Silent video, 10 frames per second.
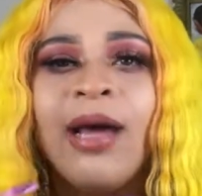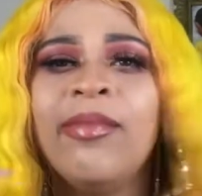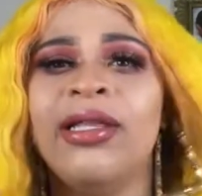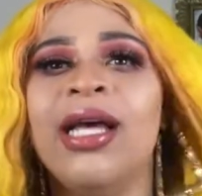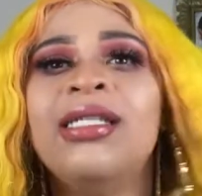
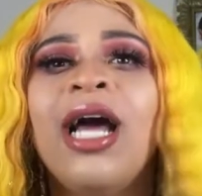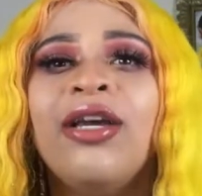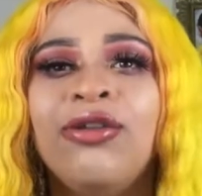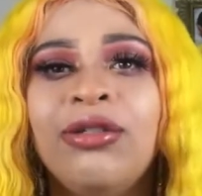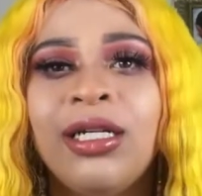but that's
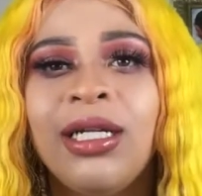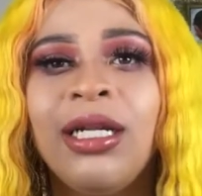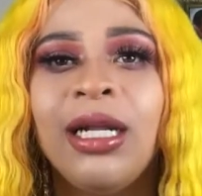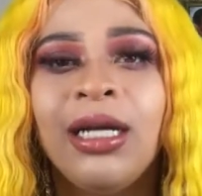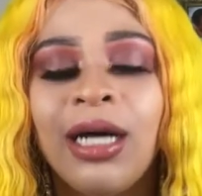not usually
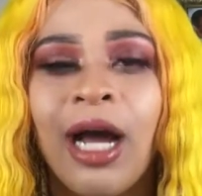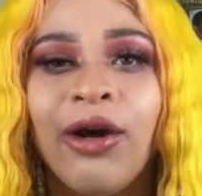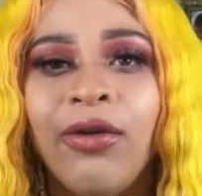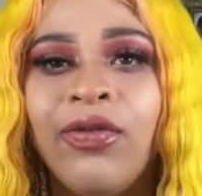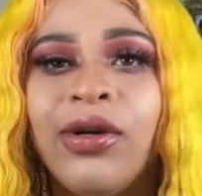the look I
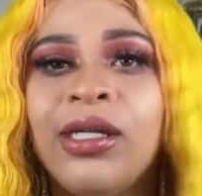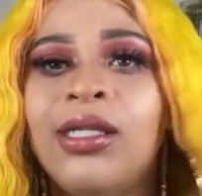go for.